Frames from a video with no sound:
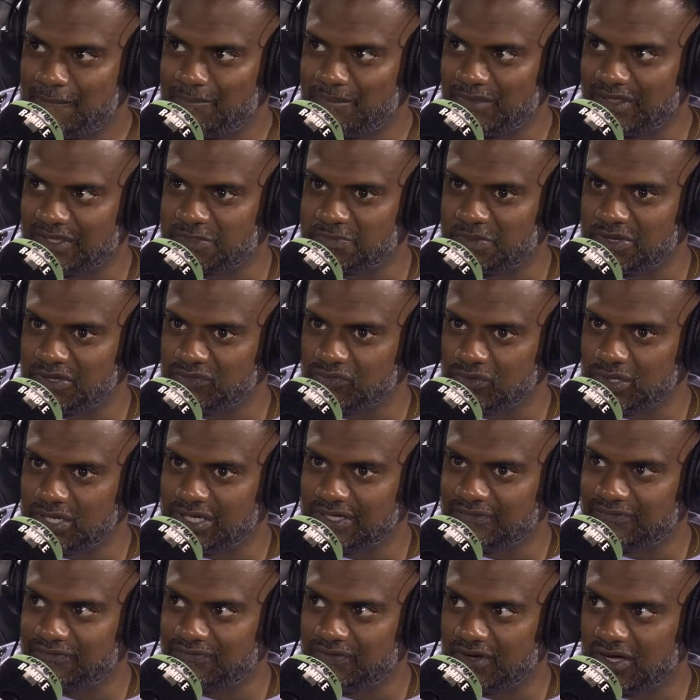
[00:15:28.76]
it's been
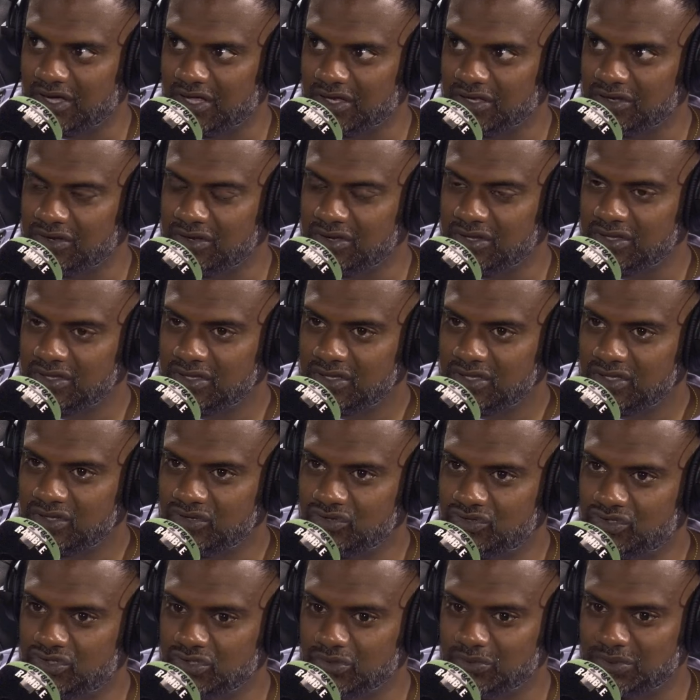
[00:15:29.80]
really fun.
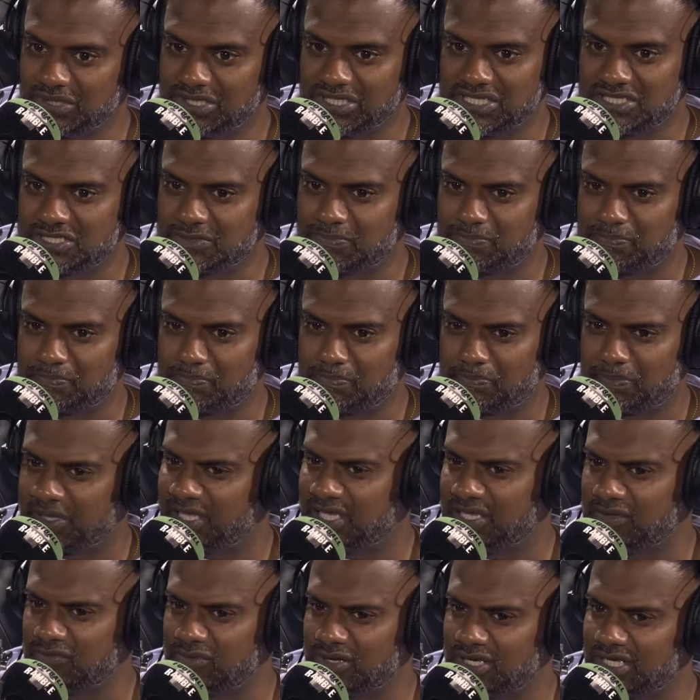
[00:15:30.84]
Do we need to
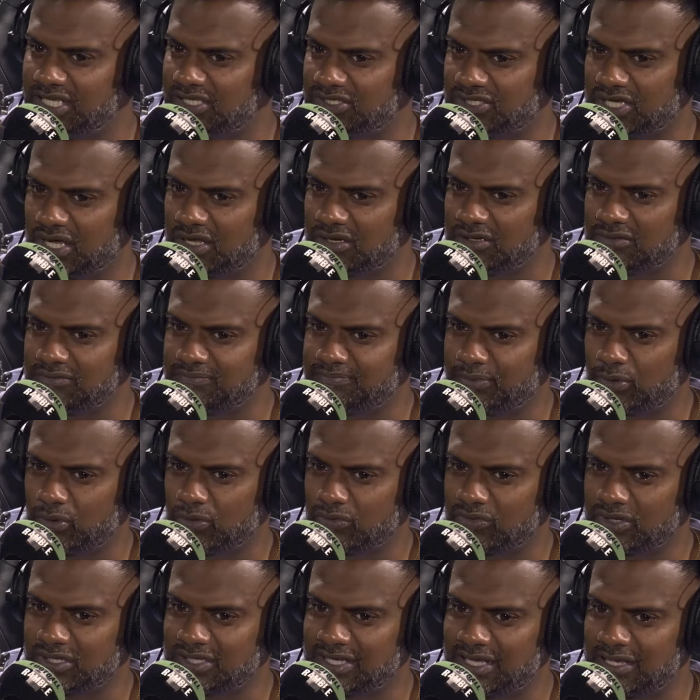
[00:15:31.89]
be really dull and
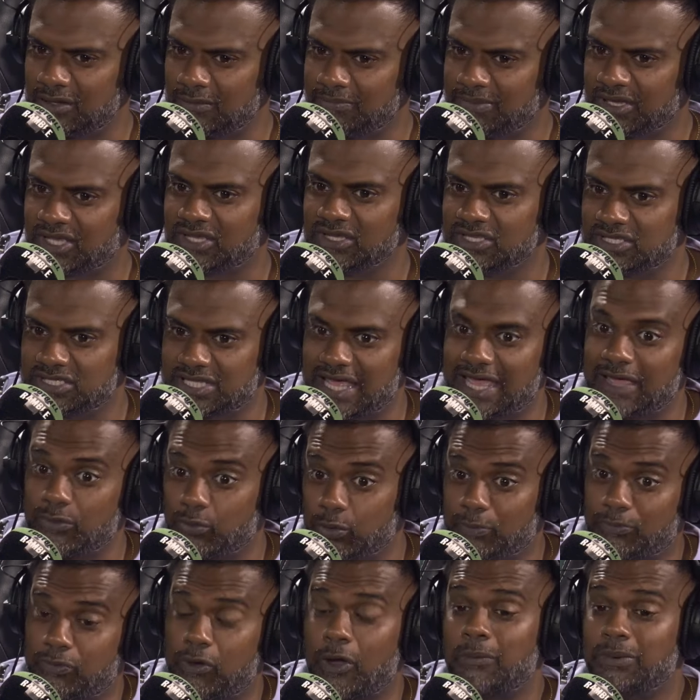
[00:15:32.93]
boring now? Because they
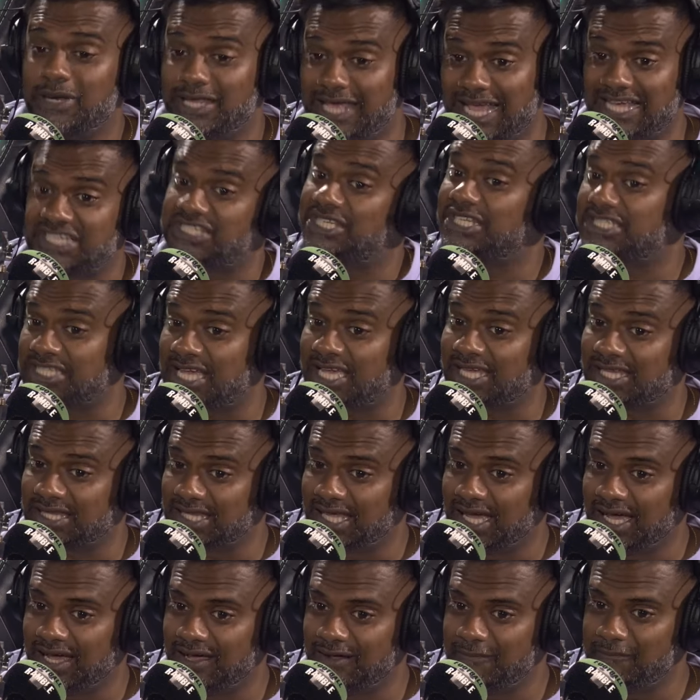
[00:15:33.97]
would probably actually take
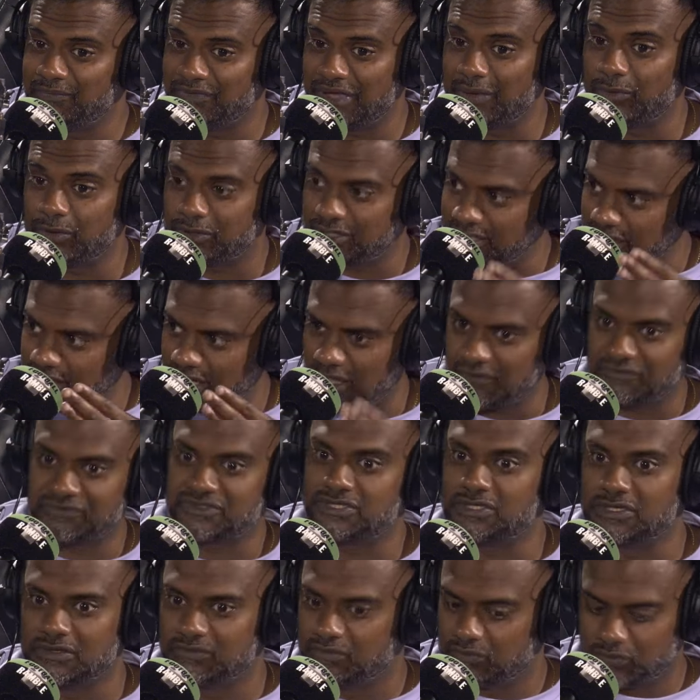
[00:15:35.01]
that. Mm-hmm. They would love
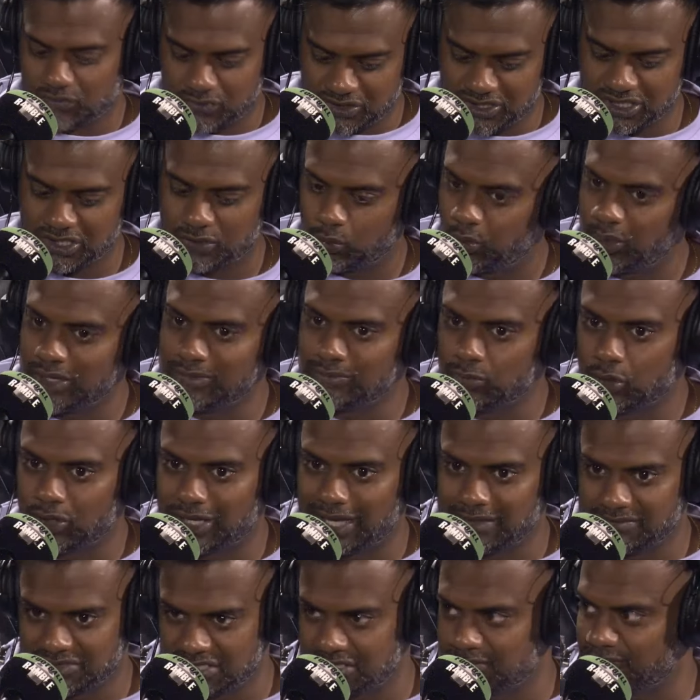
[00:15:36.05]
to, you know, win more
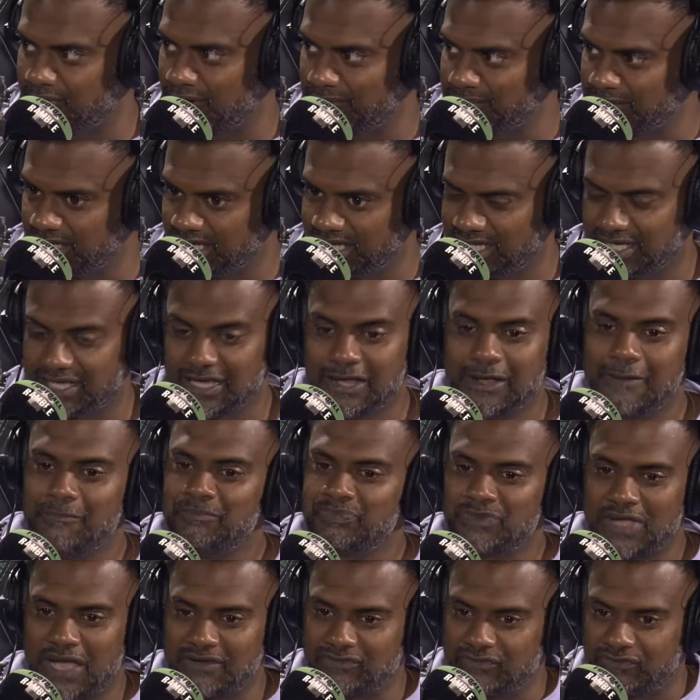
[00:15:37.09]
games in the Premier League,
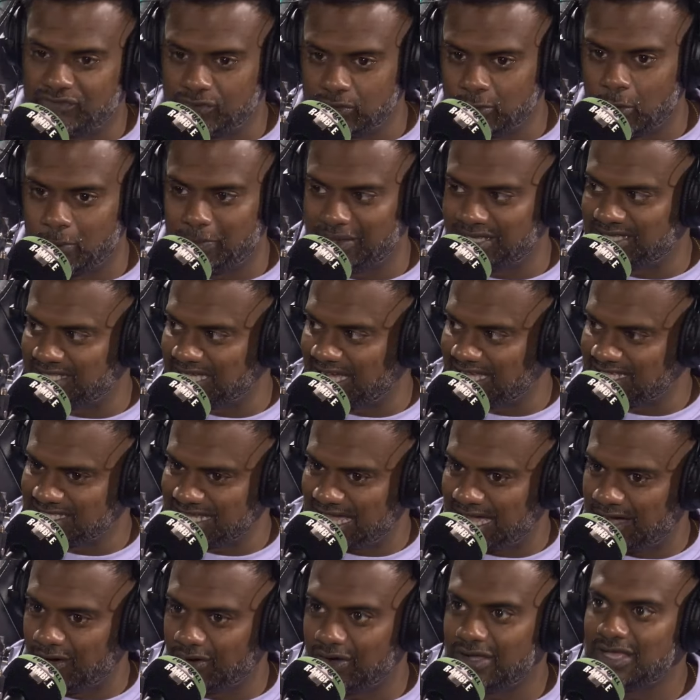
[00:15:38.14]
mm-hmm. have a few more big days
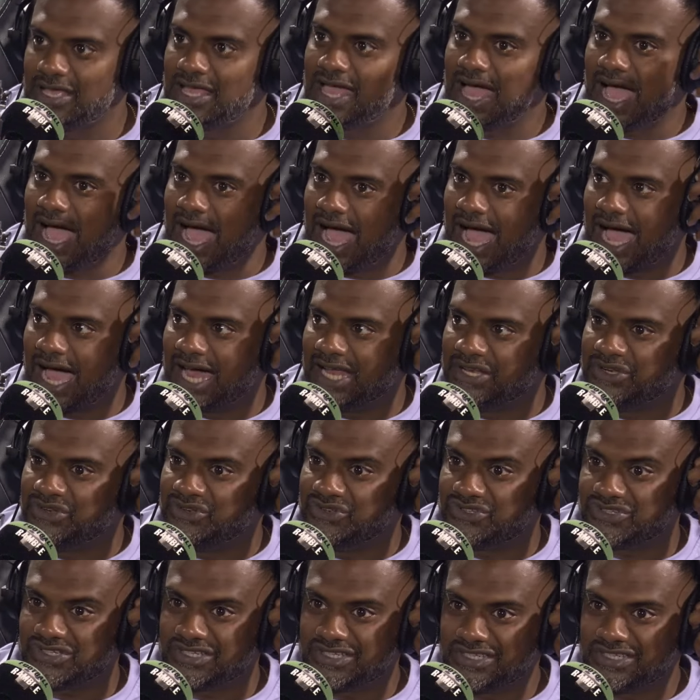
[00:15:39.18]
out, and